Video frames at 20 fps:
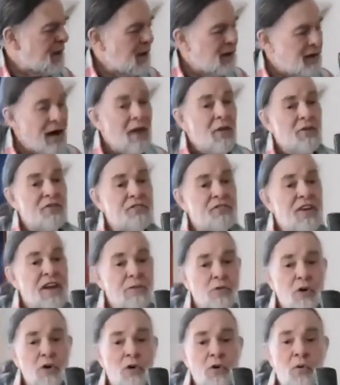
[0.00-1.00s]
Now the
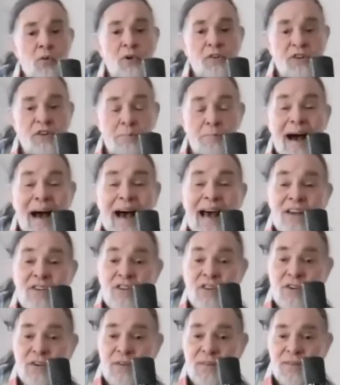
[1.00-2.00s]
Pharaoh was a
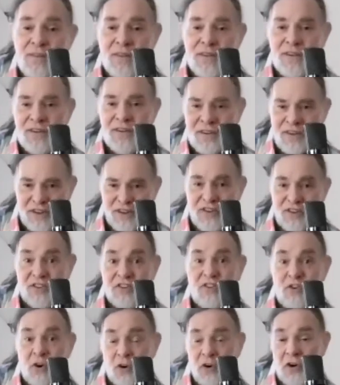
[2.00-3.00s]
miser, his
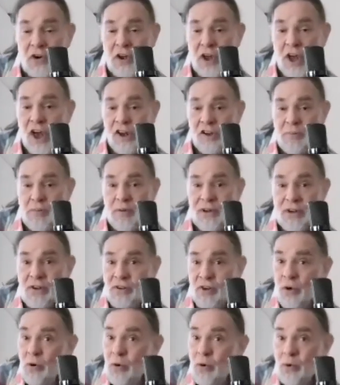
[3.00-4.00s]
story has
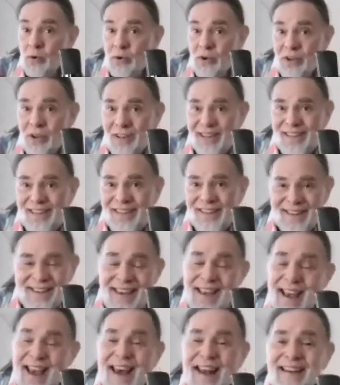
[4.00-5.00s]
been told.
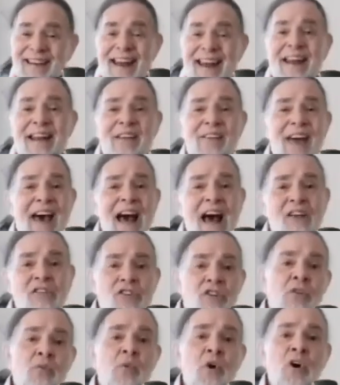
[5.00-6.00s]
He had
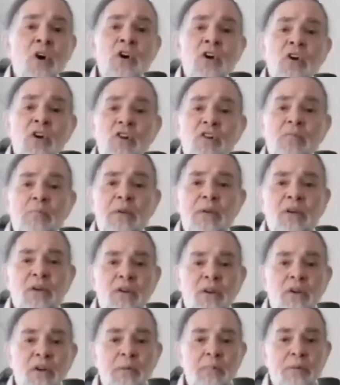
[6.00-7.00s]
10,000 workers
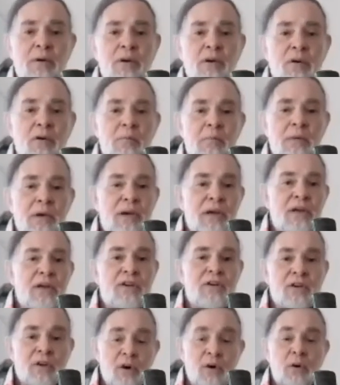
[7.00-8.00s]
build a pyramid
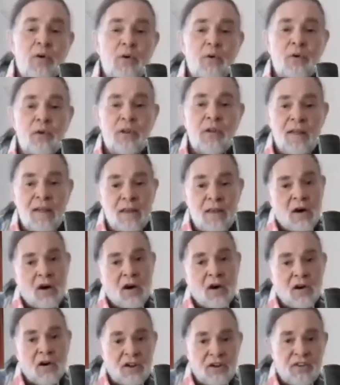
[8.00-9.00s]
to hold
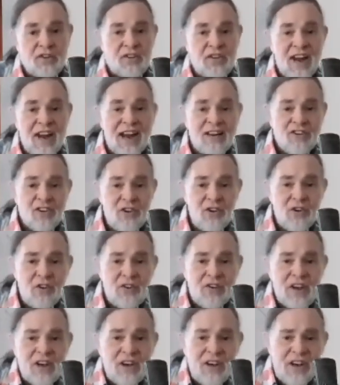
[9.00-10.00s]
all his
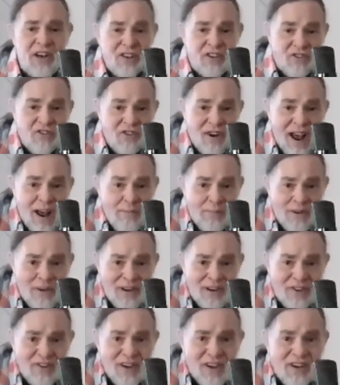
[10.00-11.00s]
statues and his
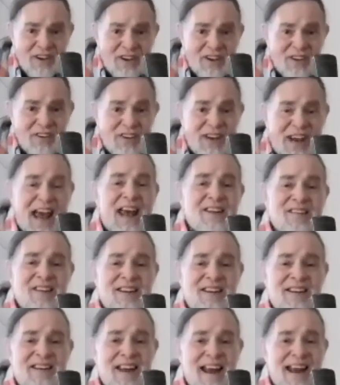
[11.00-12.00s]
trappings and his
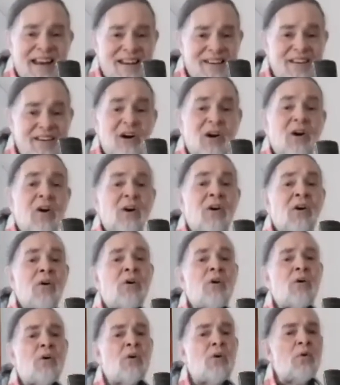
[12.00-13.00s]
caskets and his
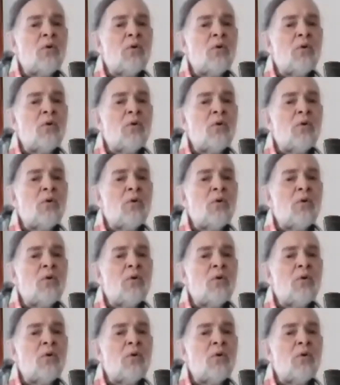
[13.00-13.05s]
gold.